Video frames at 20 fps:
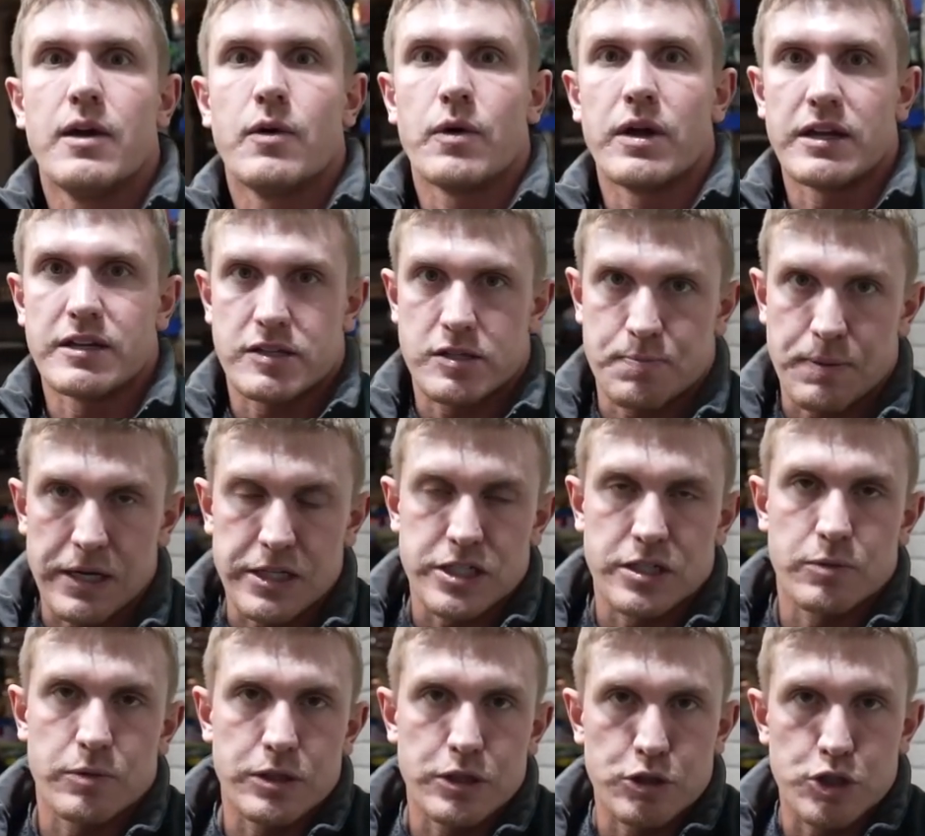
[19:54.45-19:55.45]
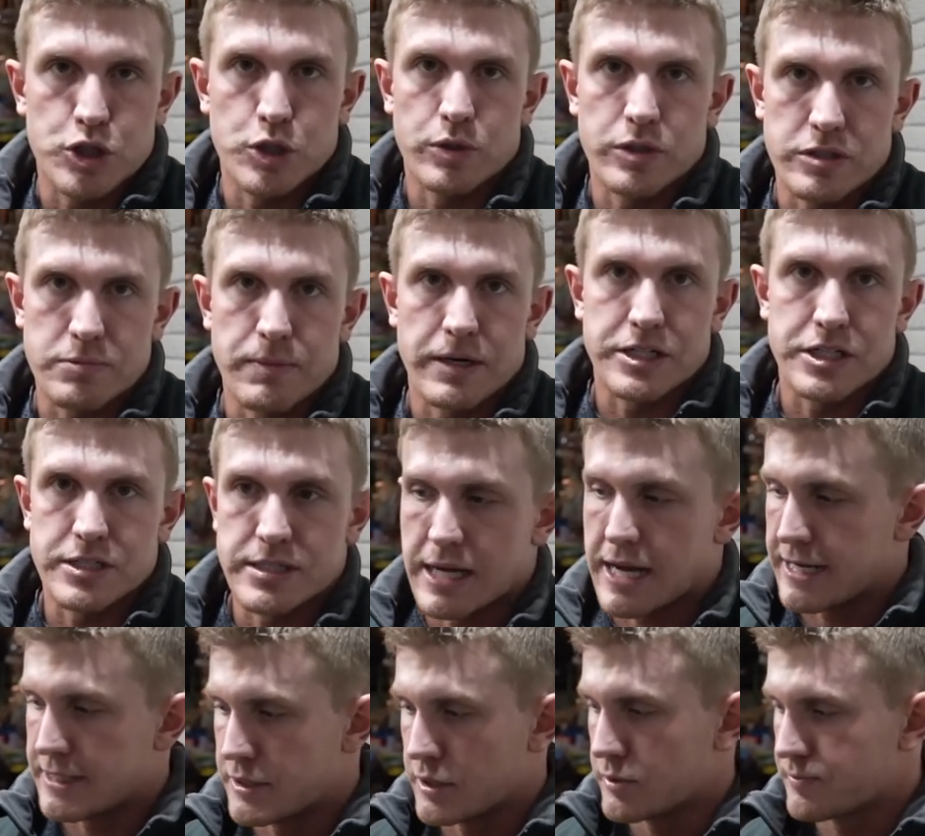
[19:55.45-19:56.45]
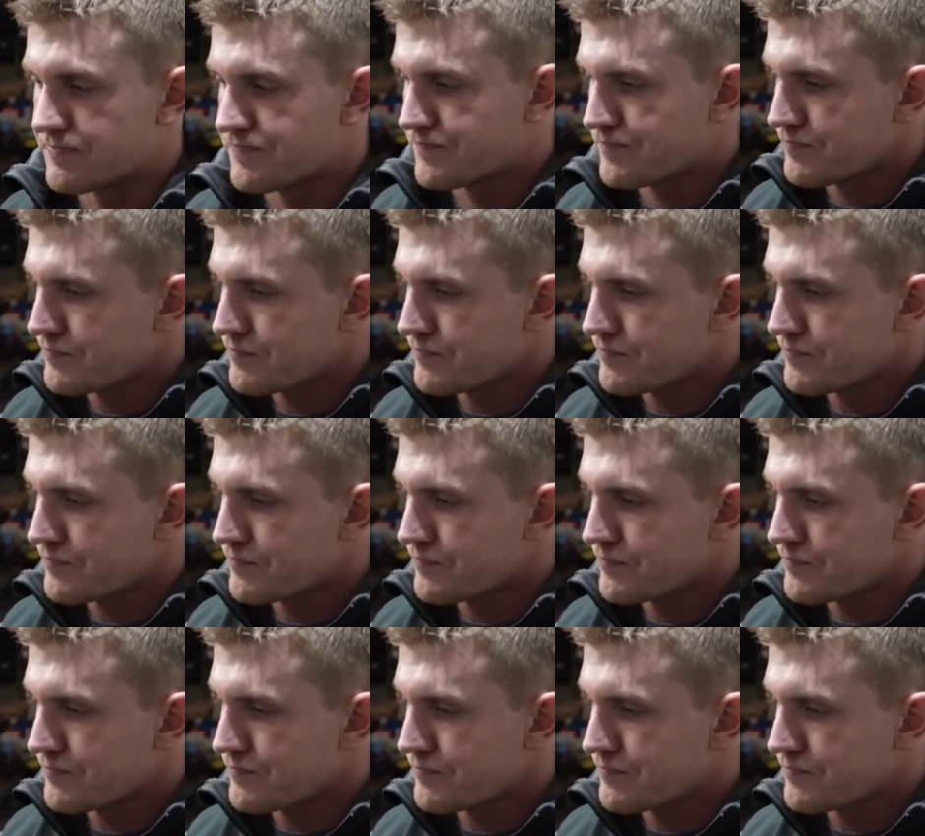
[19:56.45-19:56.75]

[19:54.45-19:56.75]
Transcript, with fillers: especially when you shoot as much as I do.